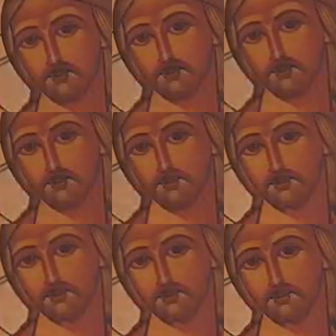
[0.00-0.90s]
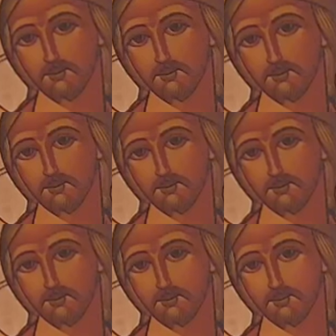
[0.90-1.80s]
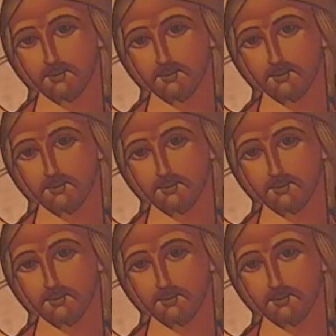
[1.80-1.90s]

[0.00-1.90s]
Nothing is said.